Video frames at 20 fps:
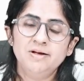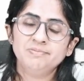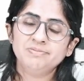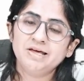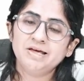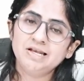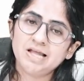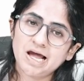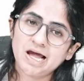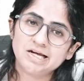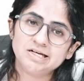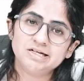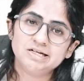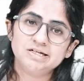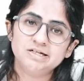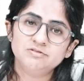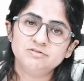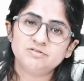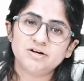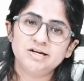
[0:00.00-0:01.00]
and
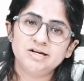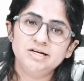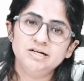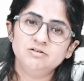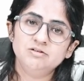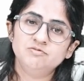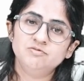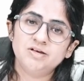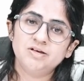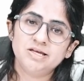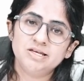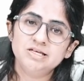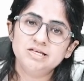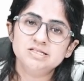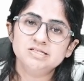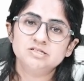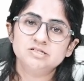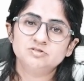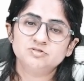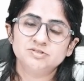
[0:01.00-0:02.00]
identified
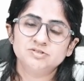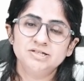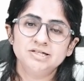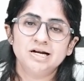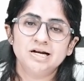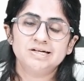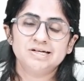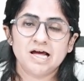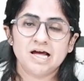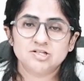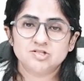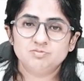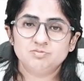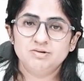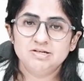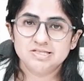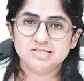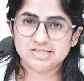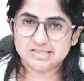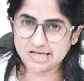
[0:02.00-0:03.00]
various different
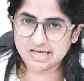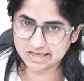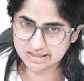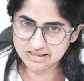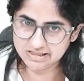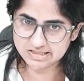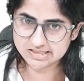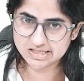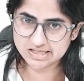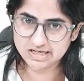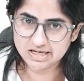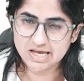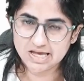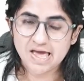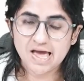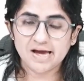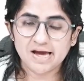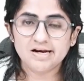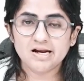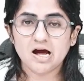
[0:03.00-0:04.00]
attachment styles
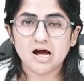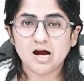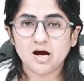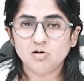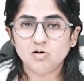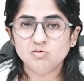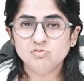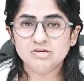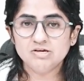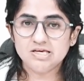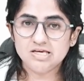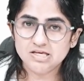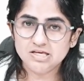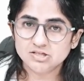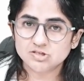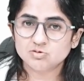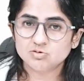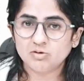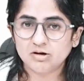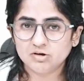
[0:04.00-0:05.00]
and how
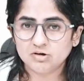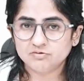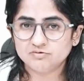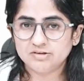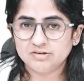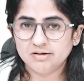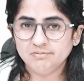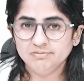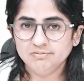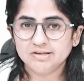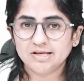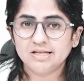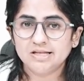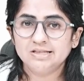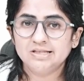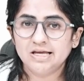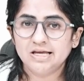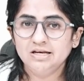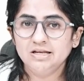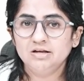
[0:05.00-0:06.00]
each one of them
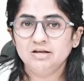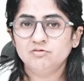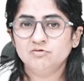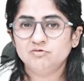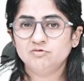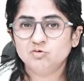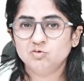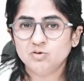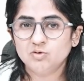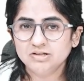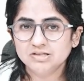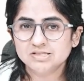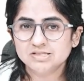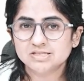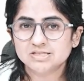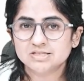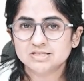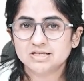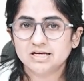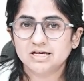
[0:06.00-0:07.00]
can then
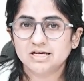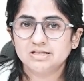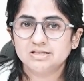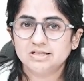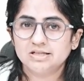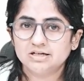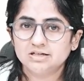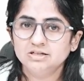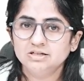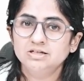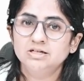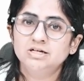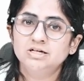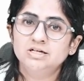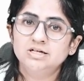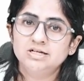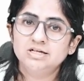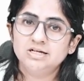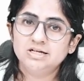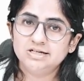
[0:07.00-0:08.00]
influence the
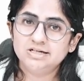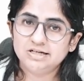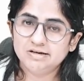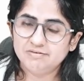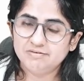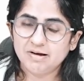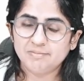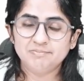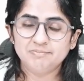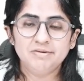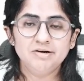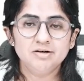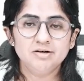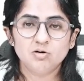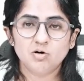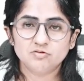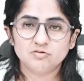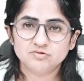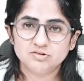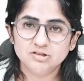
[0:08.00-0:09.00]
development
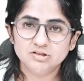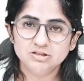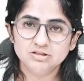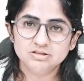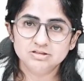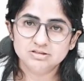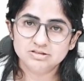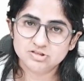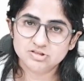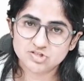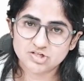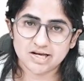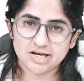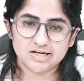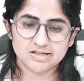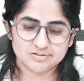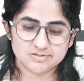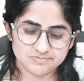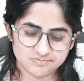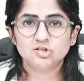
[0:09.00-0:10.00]
of the
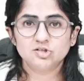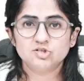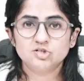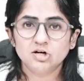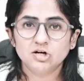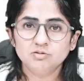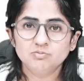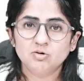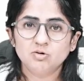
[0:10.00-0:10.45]
child. John